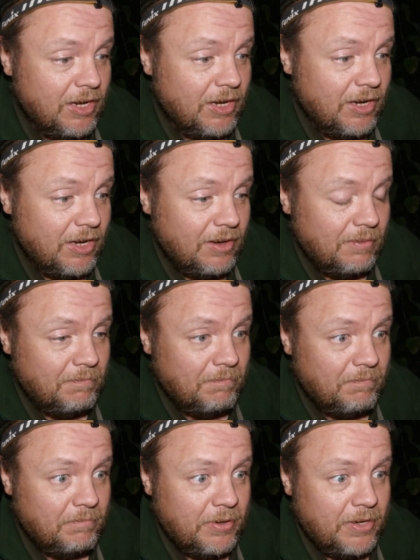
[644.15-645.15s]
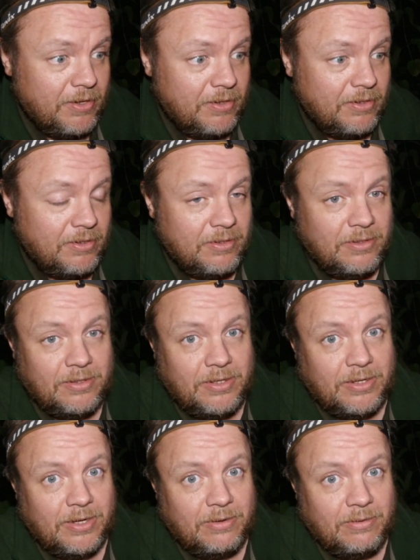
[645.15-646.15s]
but you
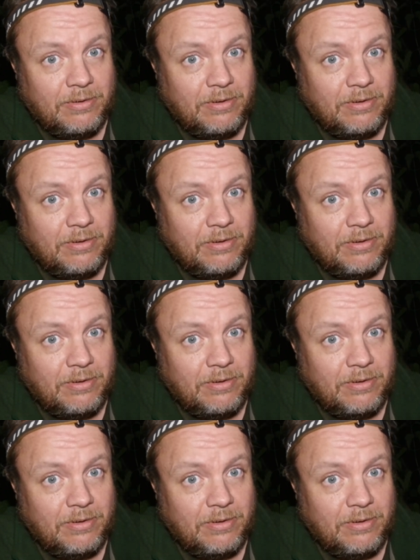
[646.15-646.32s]
know,